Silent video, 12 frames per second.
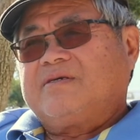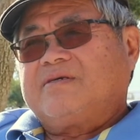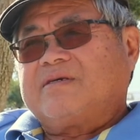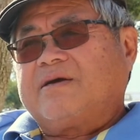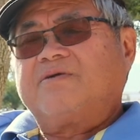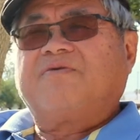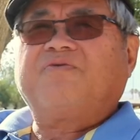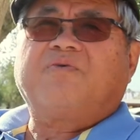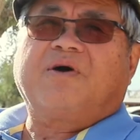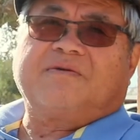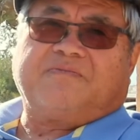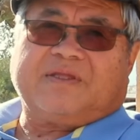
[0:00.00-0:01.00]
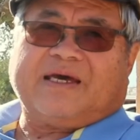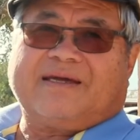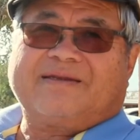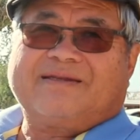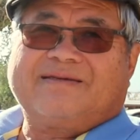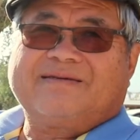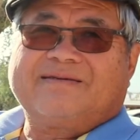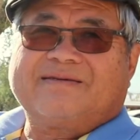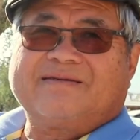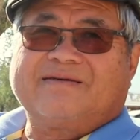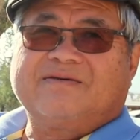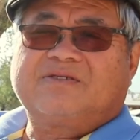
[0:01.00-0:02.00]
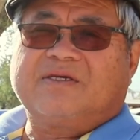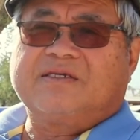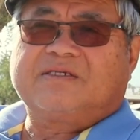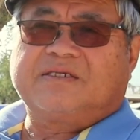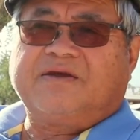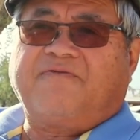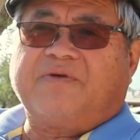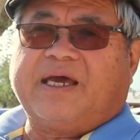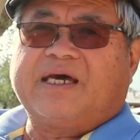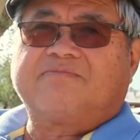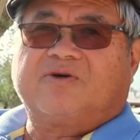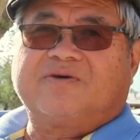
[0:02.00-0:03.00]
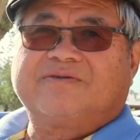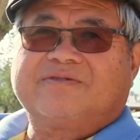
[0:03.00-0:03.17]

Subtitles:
I don't know if we want to be that. It's a different animal.